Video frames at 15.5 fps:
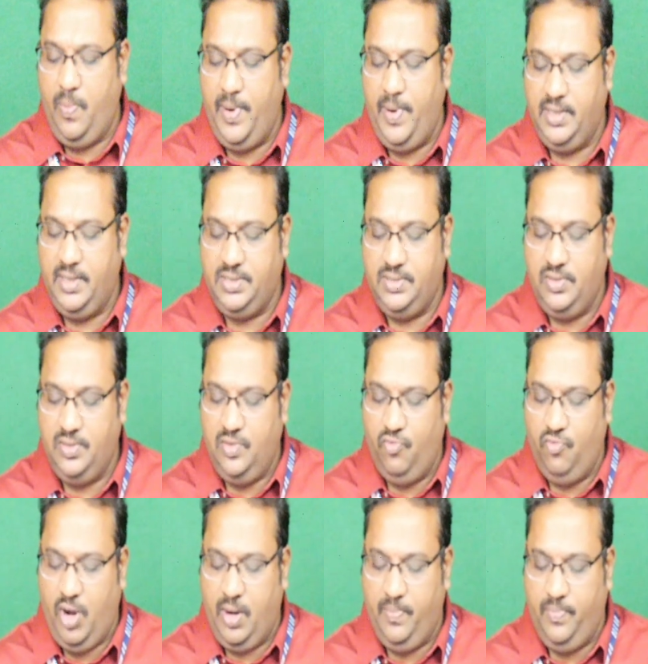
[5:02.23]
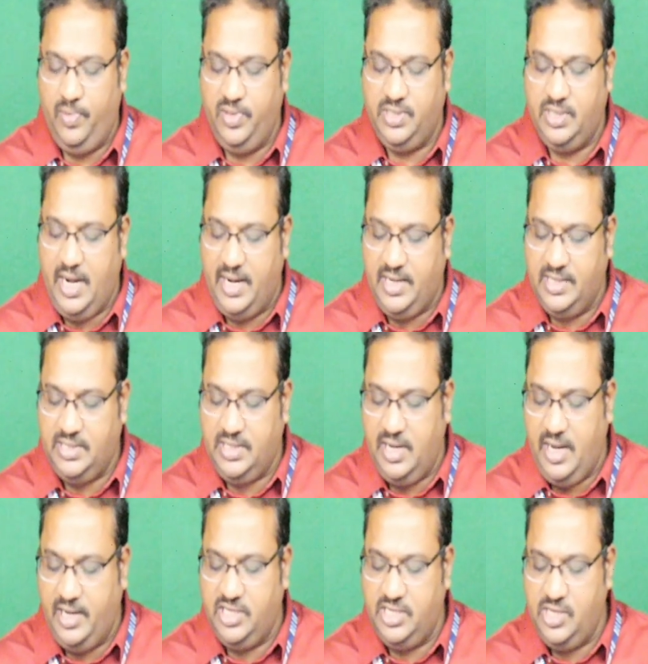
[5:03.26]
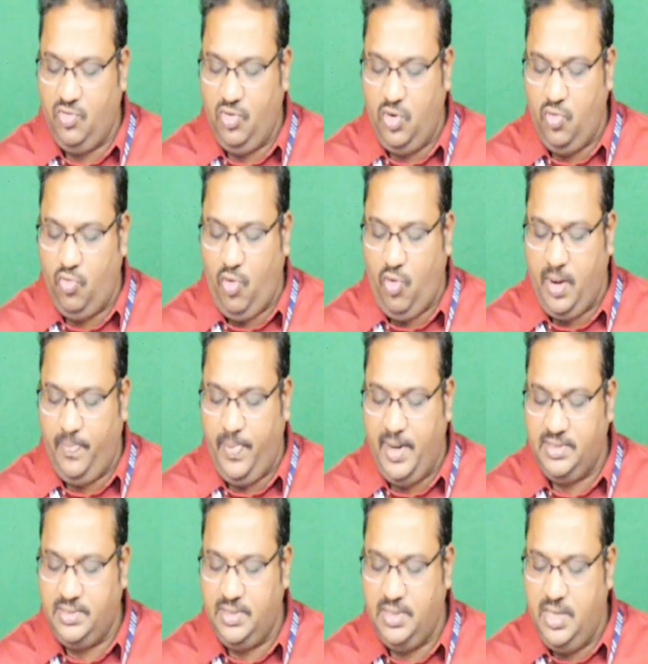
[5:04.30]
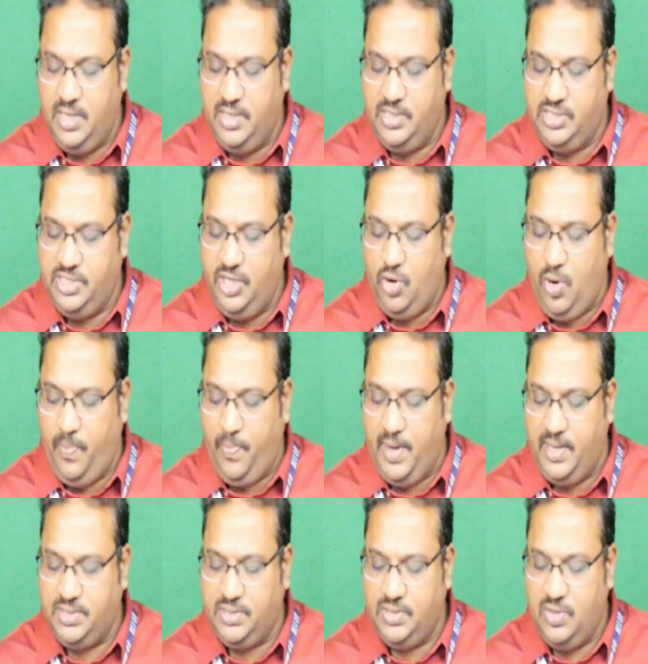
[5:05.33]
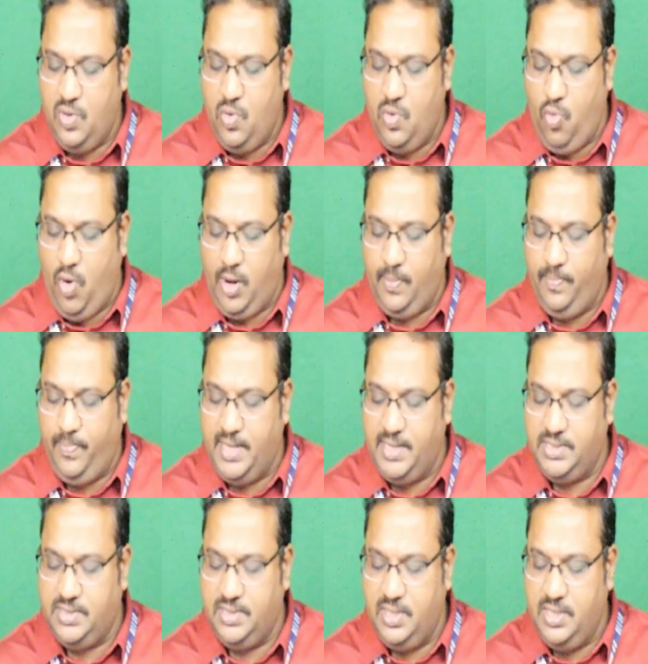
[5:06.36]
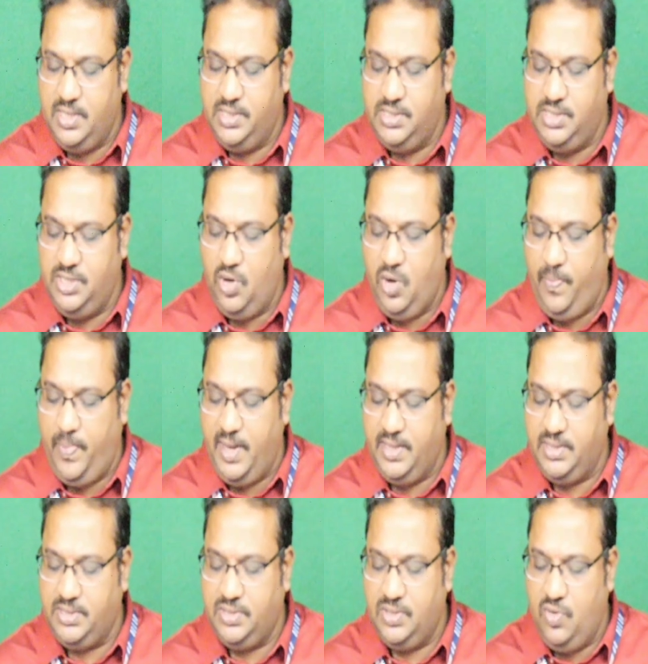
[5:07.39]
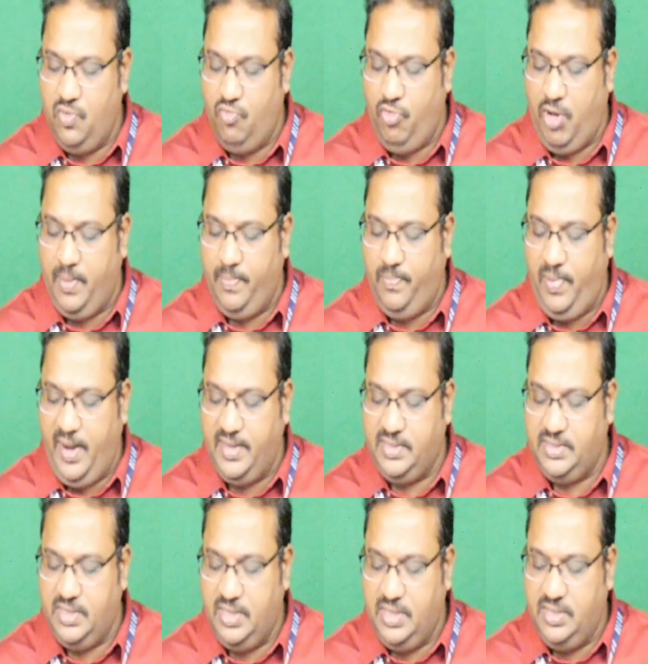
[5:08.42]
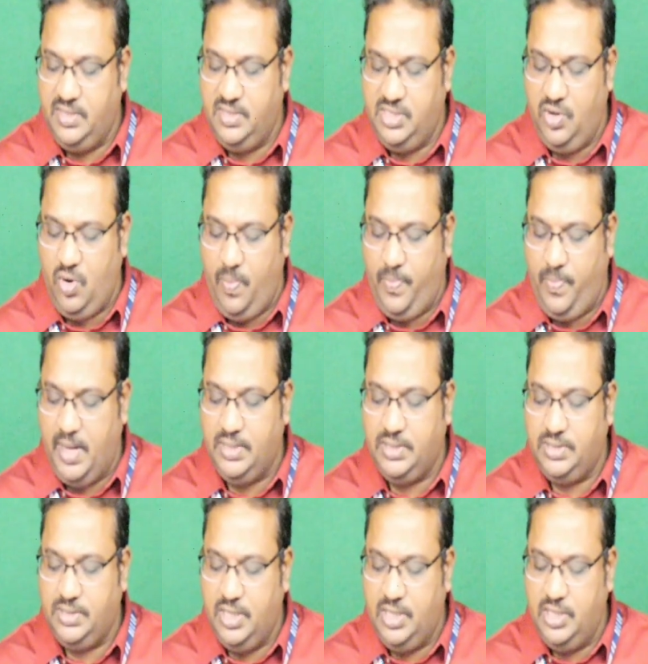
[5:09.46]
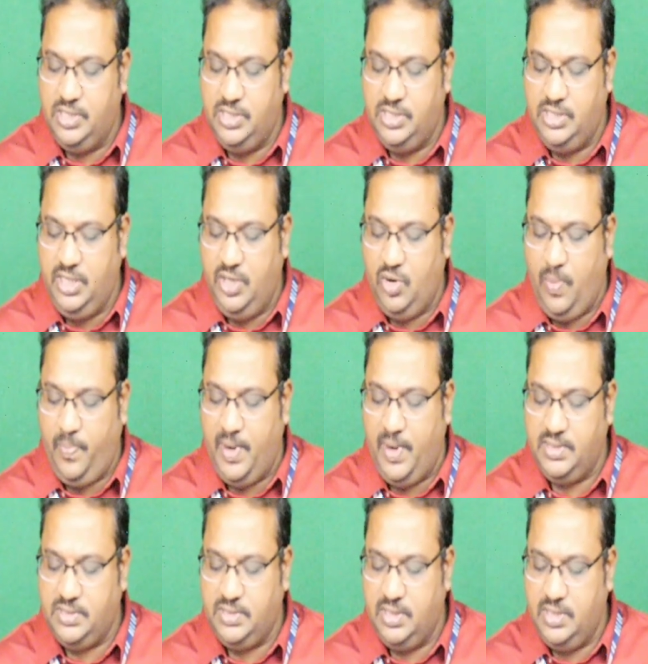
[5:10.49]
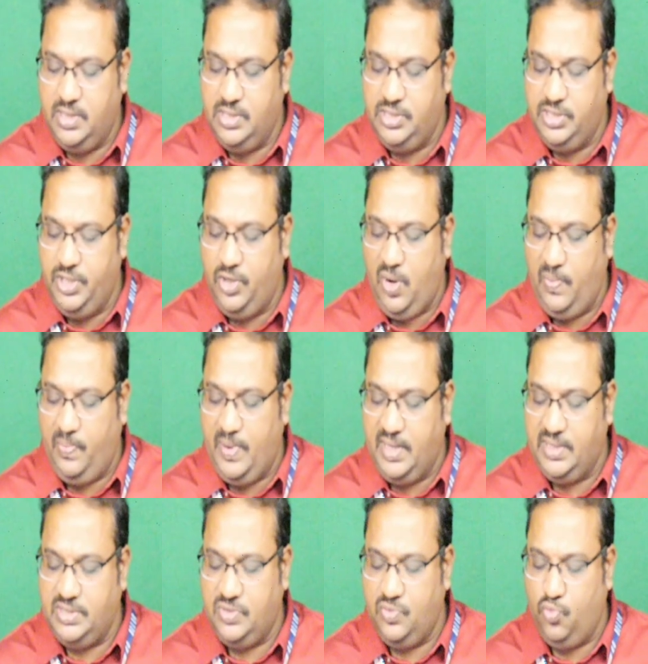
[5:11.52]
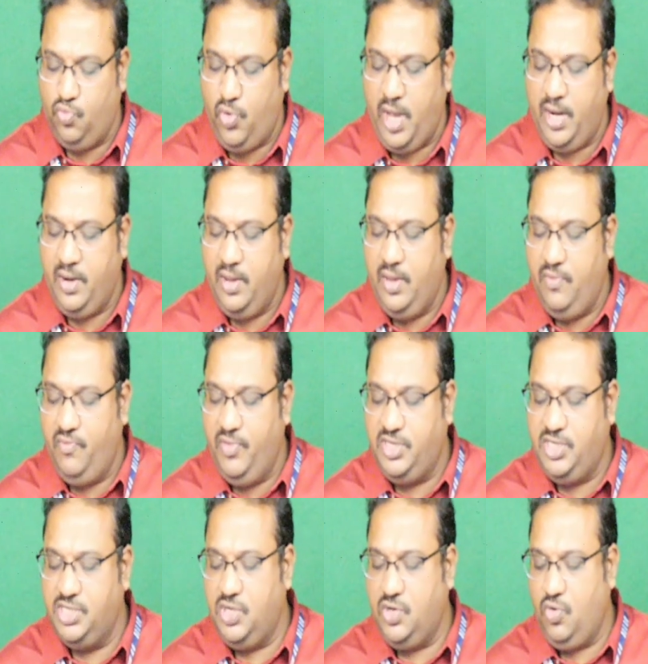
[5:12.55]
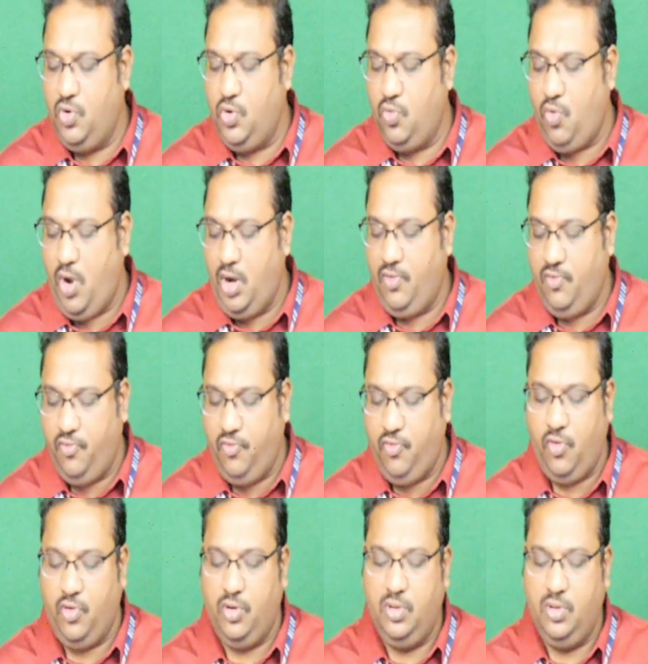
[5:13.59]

plus 1. This is, let us say, this is equal to 1 plus 0 plus 1 plus 0 plus 1 plus 0 plus 0 plus 0 plus 1, which is equal to what? 4.